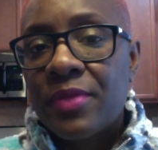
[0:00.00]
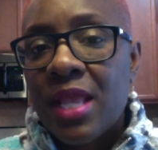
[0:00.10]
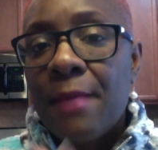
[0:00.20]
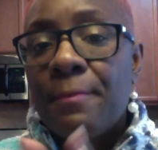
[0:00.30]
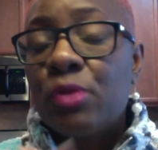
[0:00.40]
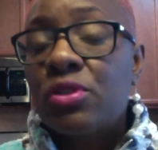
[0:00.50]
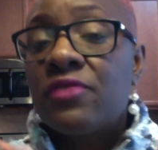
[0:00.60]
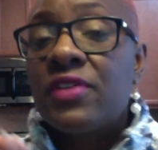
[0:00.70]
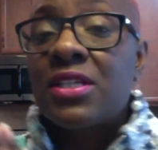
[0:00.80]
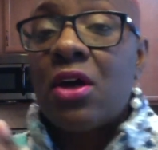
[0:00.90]
Most of
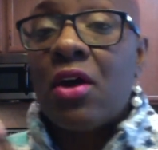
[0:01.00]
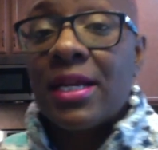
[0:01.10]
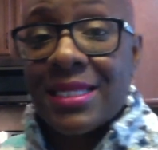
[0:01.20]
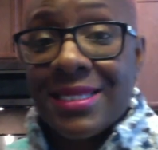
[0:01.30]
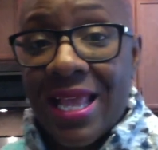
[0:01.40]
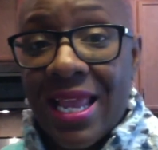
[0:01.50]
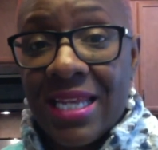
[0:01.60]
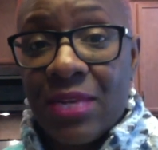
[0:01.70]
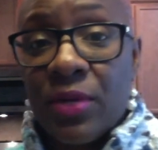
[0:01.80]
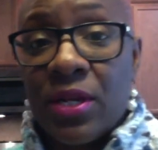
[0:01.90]
us are insane
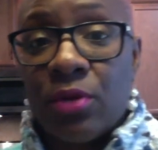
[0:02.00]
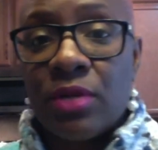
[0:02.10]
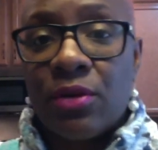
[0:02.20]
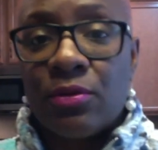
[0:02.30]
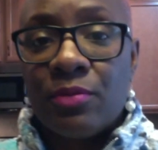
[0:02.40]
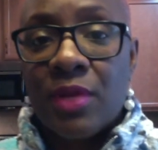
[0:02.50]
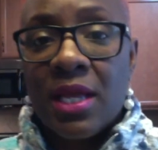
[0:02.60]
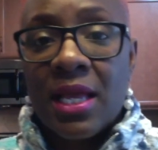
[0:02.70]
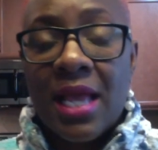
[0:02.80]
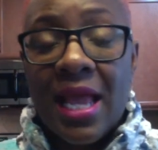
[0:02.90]
and we don't know.
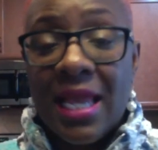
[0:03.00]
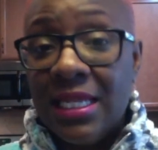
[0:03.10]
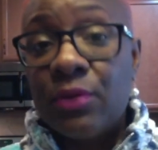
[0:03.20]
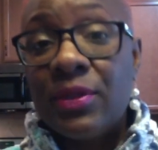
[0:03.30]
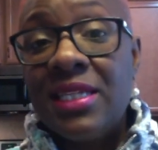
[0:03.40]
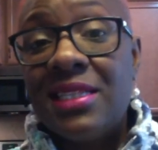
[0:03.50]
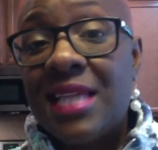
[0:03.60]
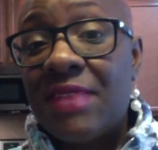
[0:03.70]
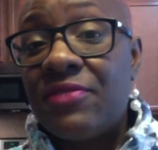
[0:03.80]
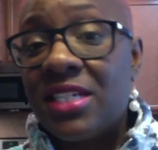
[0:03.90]
And literally the
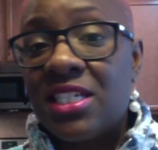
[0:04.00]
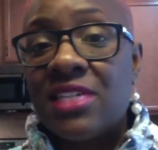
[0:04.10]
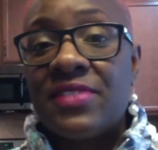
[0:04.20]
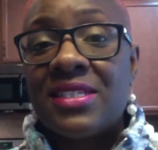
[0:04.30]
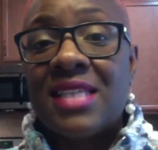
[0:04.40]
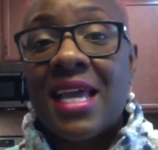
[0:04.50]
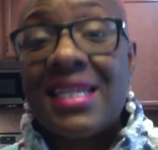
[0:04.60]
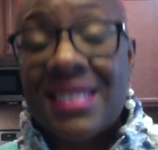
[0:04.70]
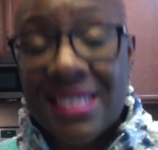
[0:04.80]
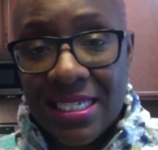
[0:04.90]
definition of
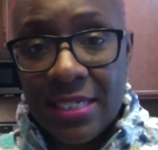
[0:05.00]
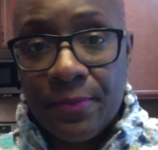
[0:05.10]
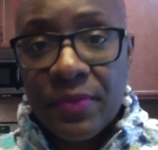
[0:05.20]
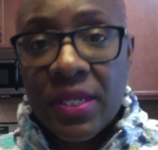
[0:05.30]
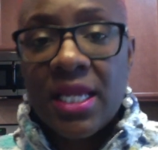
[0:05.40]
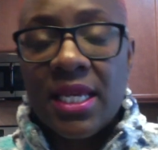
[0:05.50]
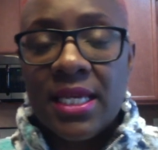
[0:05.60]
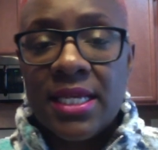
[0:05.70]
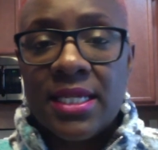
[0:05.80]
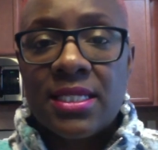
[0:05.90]
insanity
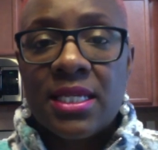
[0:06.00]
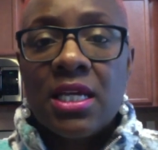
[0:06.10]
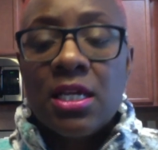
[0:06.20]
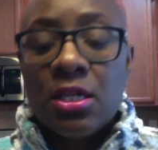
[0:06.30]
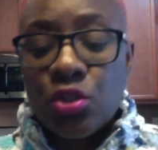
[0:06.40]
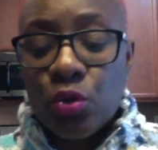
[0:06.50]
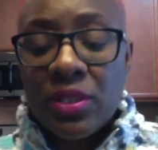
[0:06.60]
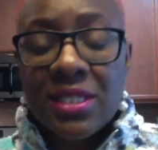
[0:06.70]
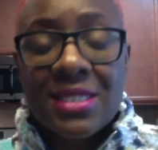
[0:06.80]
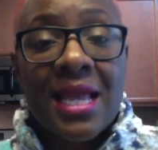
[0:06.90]
is doing
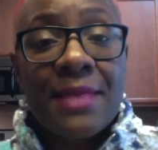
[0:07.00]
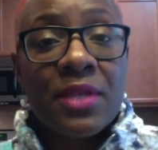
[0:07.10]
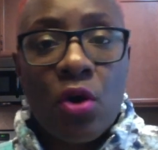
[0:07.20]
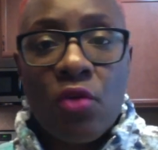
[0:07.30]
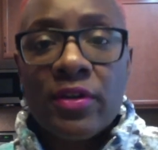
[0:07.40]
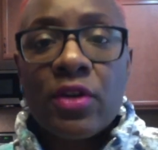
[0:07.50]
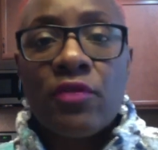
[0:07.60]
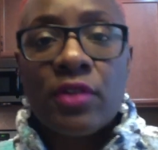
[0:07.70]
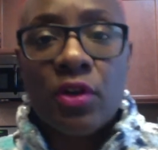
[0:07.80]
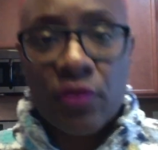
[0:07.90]
the same thing over and
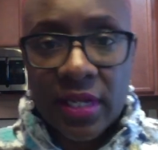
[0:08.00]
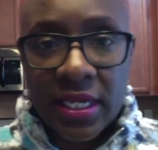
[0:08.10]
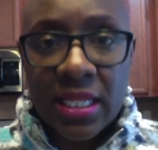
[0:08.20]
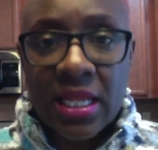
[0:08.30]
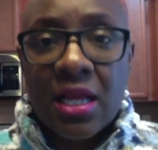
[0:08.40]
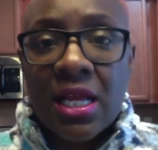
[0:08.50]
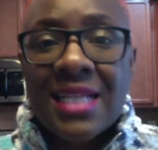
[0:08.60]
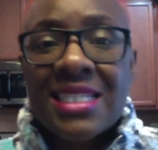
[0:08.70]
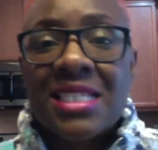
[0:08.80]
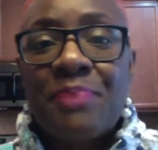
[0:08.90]
over and over again,
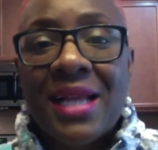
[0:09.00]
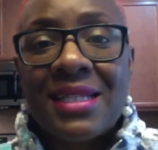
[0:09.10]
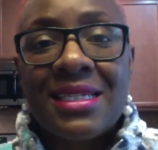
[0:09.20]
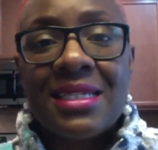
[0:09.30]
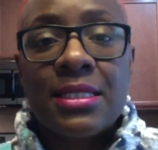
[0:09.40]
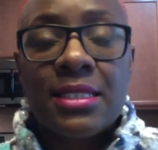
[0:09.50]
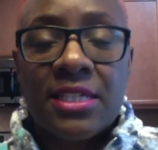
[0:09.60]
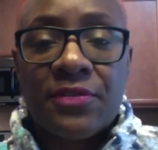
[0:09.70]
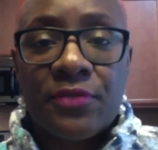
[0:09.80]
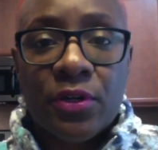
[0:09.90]
expecting
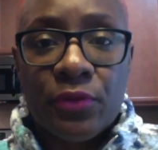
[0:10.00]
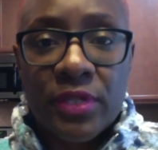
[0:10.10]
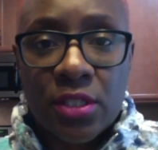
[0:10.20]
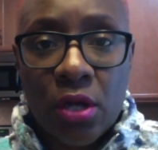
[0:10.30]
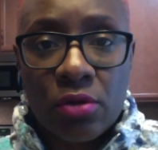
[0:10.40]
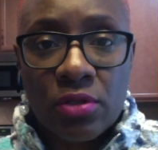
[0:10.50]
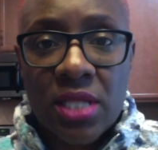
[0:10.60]
different results.